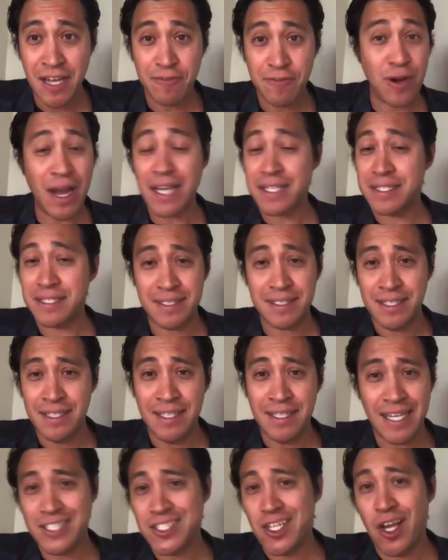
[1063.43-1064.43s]
For us,
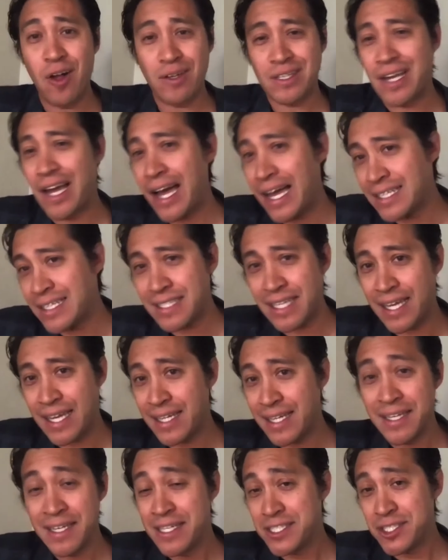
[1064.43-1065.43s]
it's all
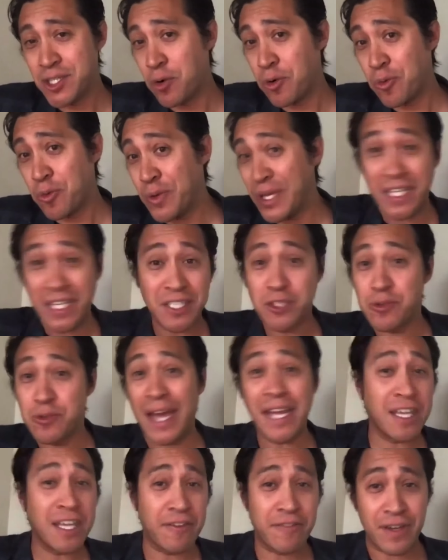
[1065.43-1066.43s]
content. So we can do
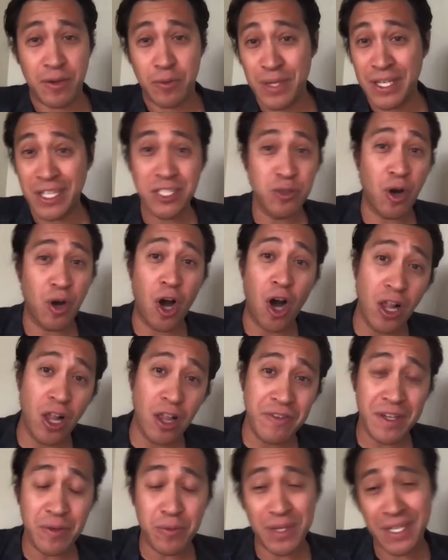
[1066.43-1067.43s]
any of it. We can do
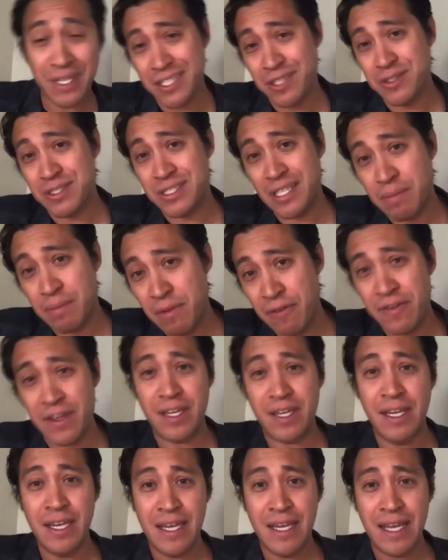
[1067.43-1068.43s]
all of it. We can do some of
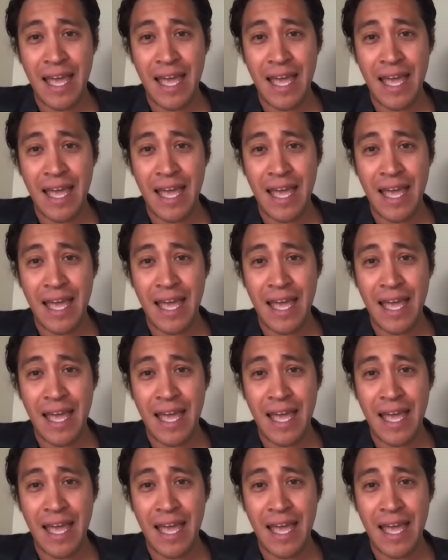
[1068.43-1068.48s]
it.